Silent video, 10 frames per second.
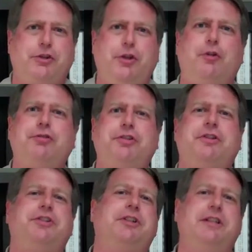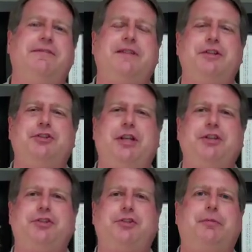Those are the significant
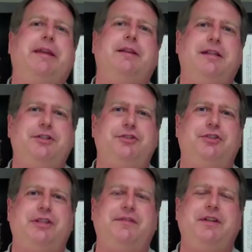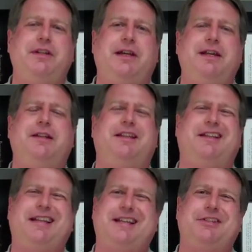changes to Regulation 79.
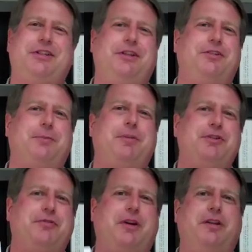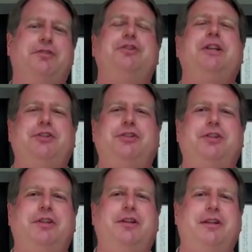Like I said, there's a bunch of other changes
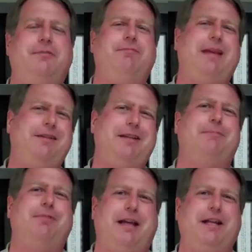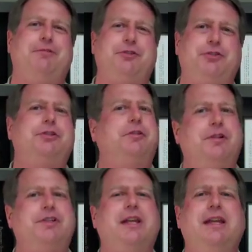in there that mainly apply to
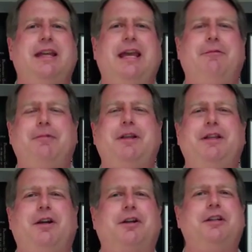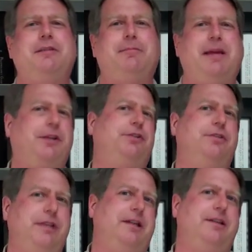insurers and really aren't going to impact
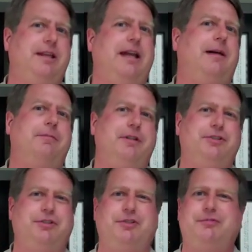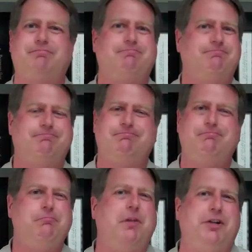your day-to-day operations
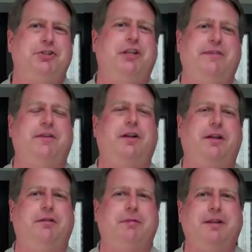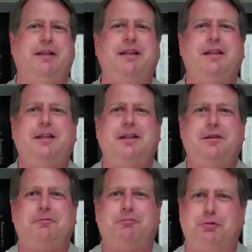much, if at all. They're really
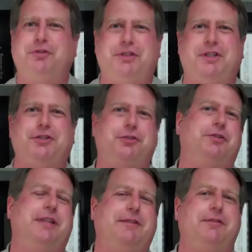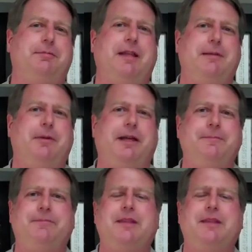rules that the insurers have to play by.